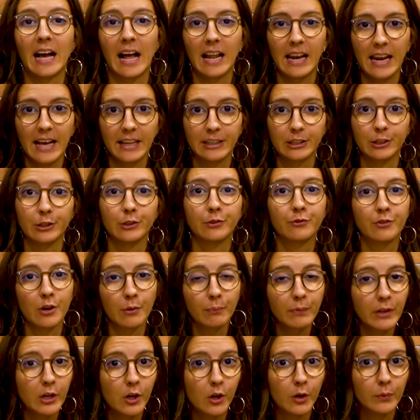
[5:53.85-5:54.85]
a letter
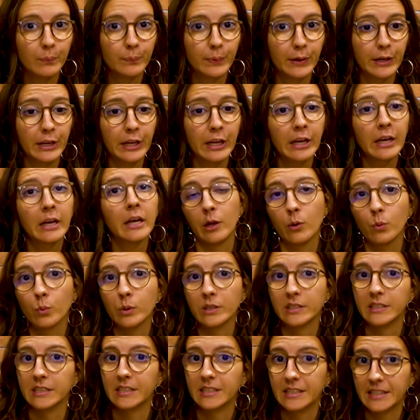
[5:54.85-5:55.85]
from the company in
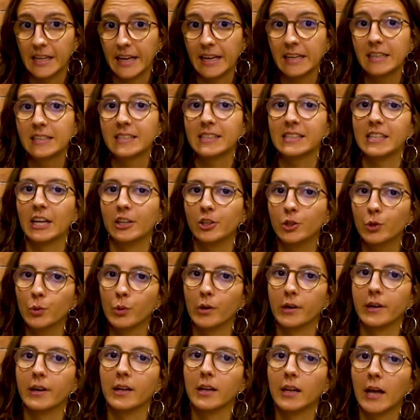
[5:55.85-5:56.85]
which states that you
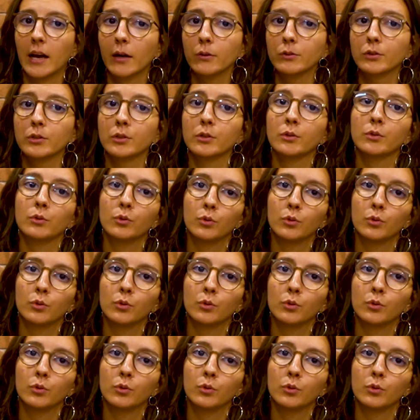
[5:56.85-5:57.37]
are allowed